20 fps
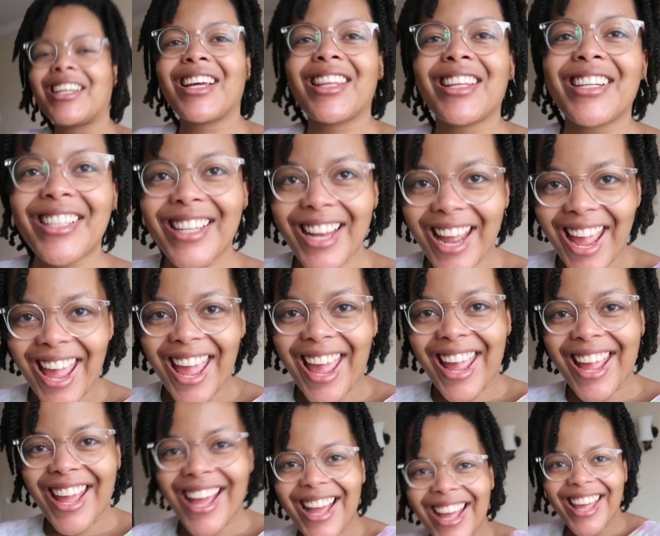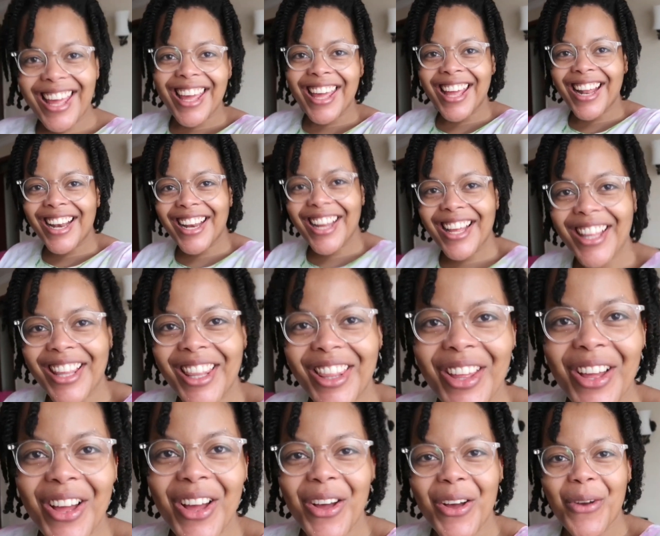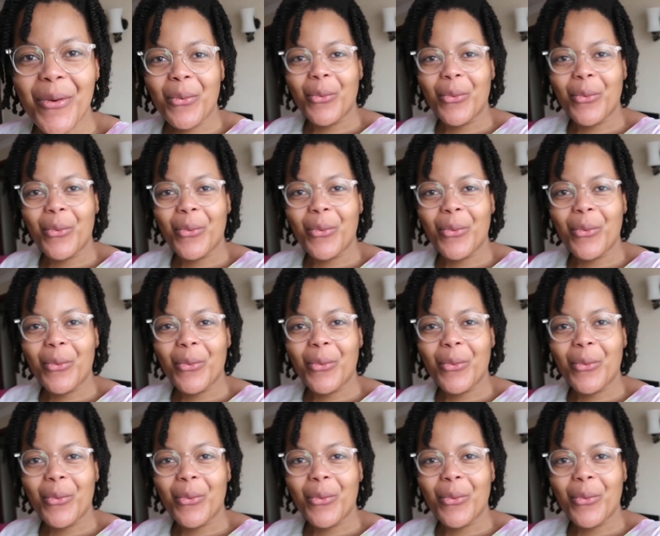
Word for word: another day in the